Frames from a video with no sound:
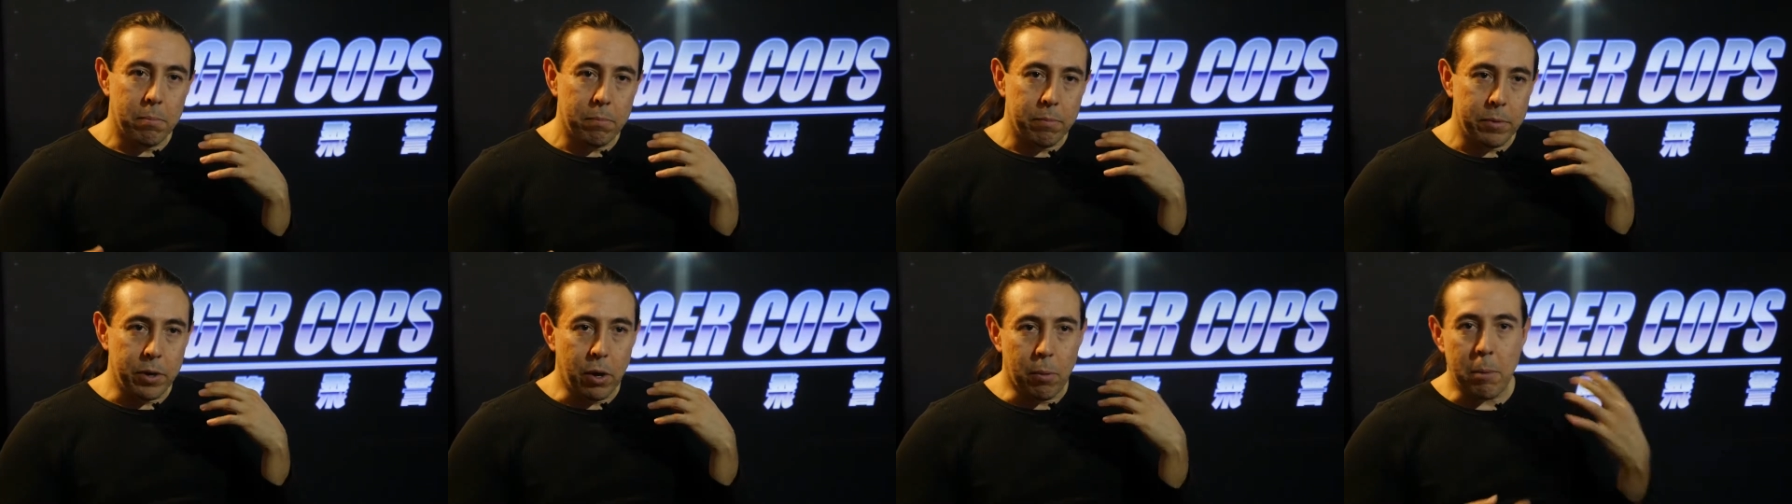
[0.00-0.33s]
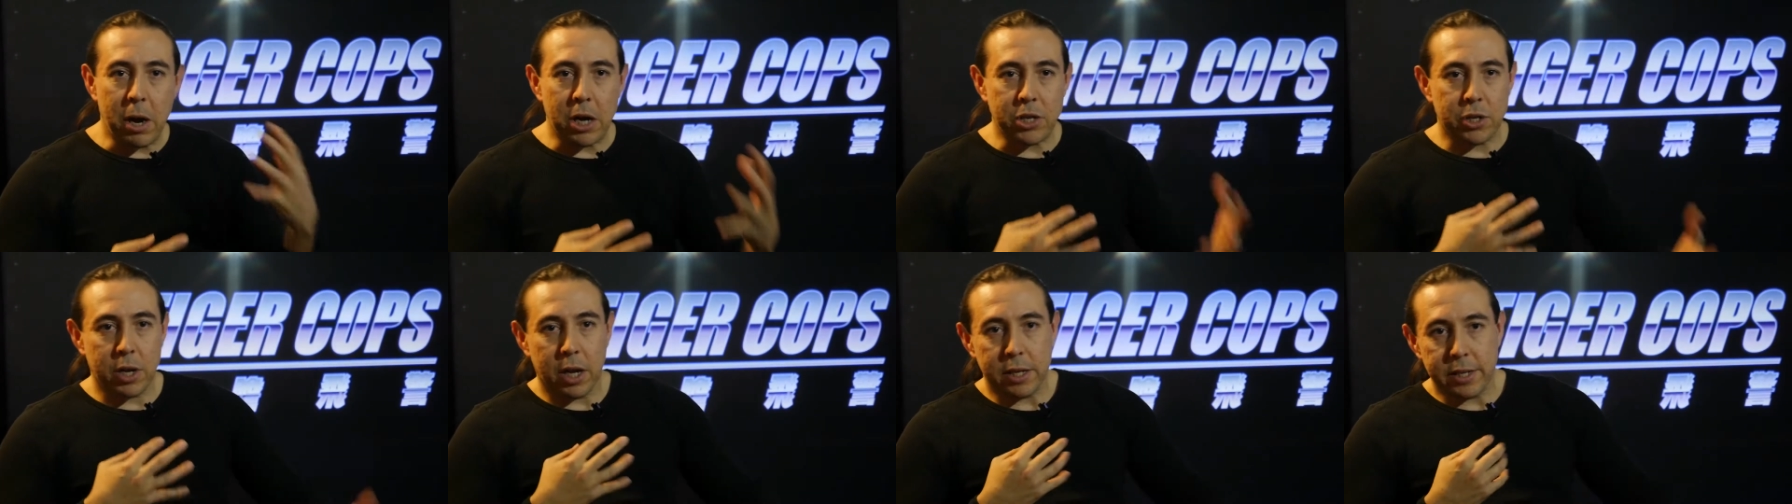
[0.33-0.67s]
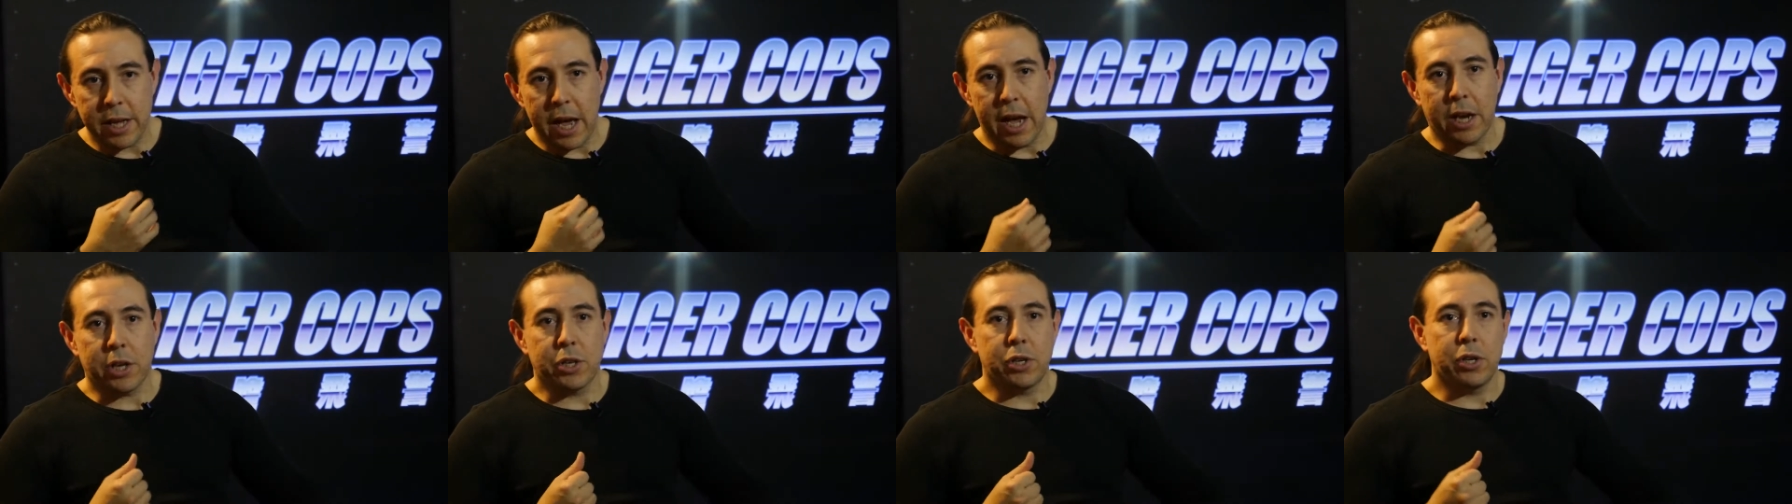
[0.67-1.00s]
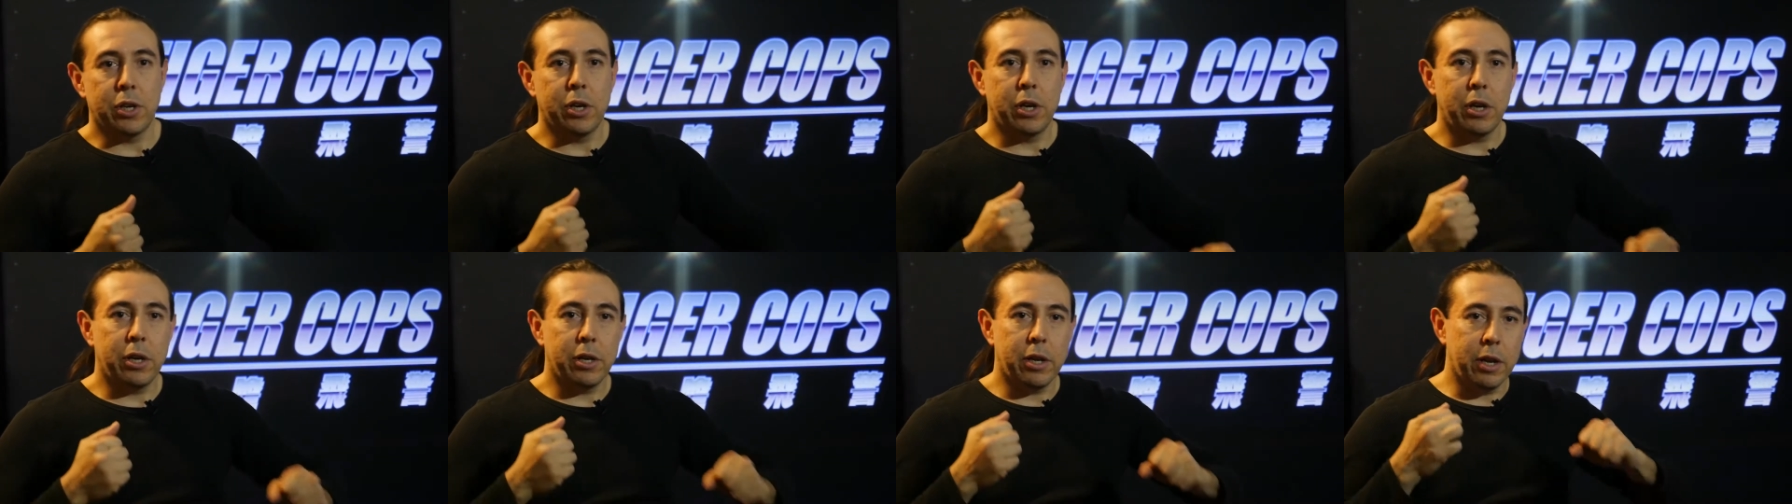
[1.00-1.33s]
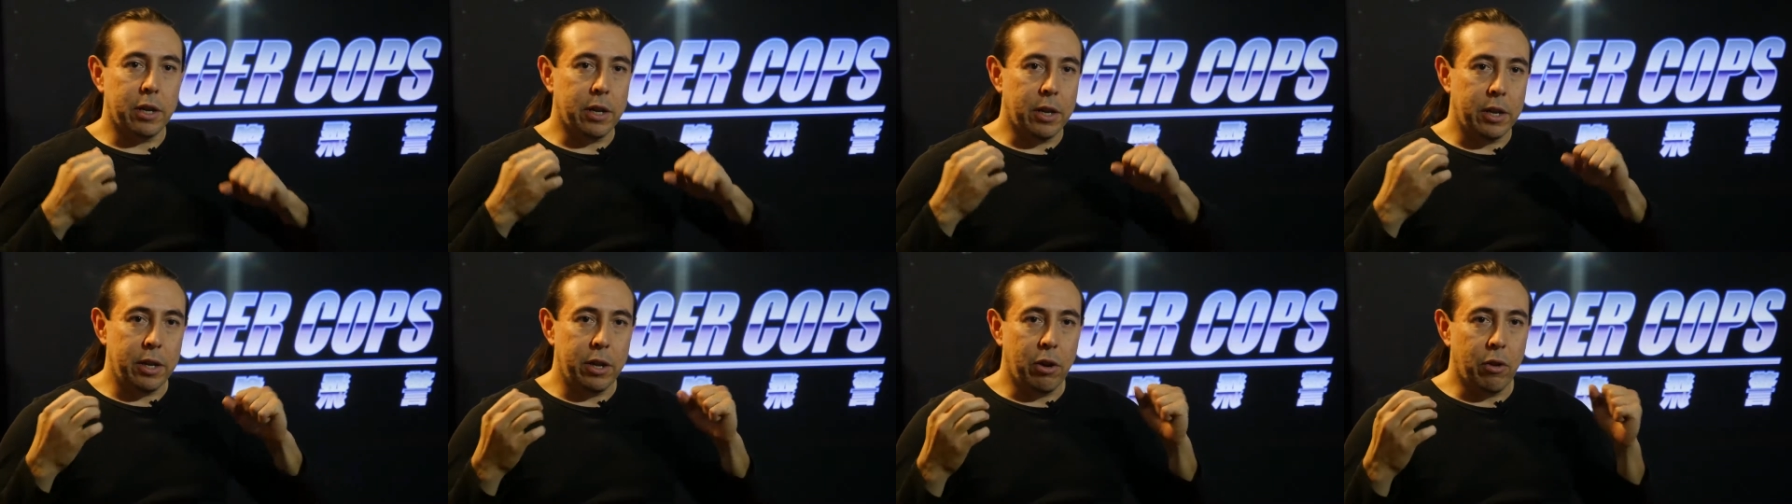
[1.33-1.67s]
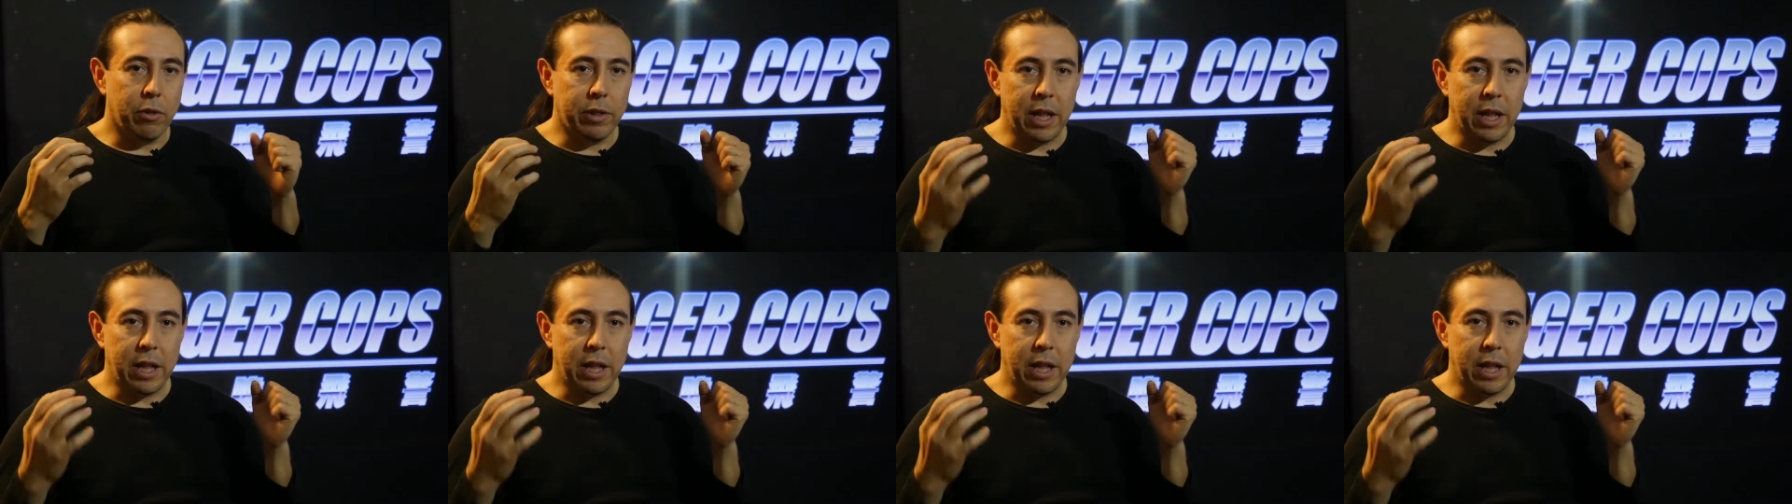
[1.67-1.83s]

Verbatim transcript: you know, martial arts action, and you know,